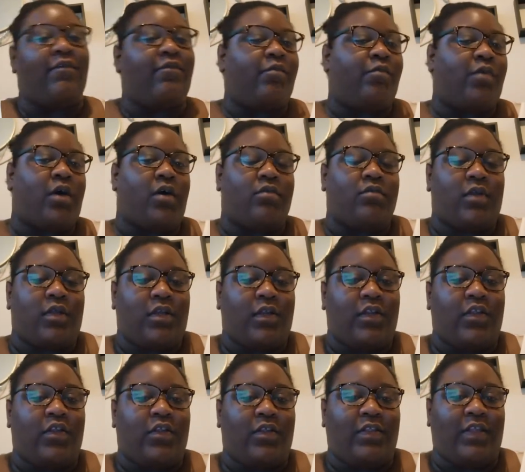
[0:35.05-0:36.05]
I don't know
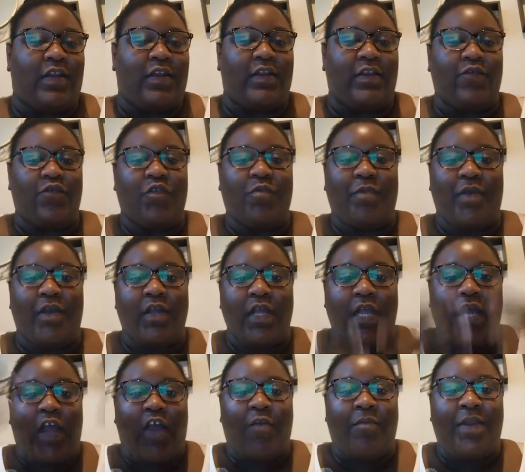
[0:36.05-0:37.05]
if you can see the difference, but
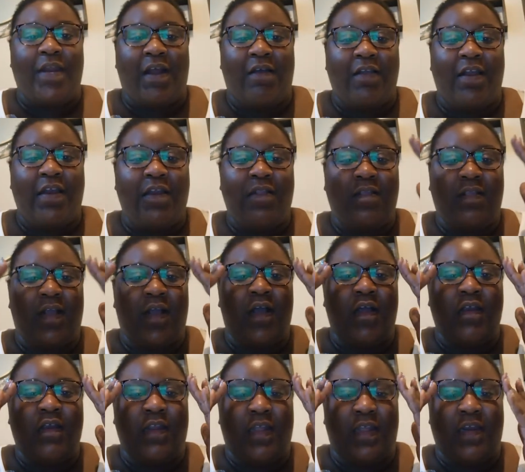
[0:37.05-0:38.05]
I've been out in the
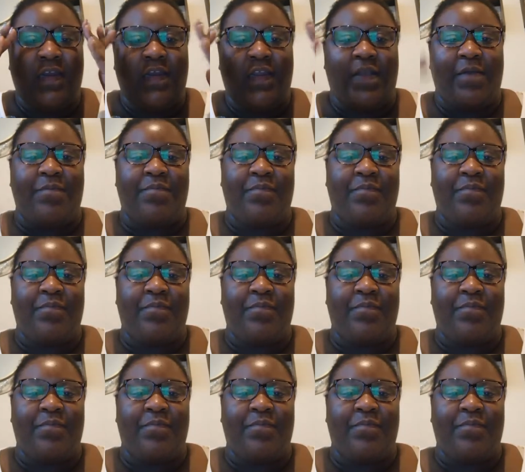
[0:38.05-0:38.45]
sun and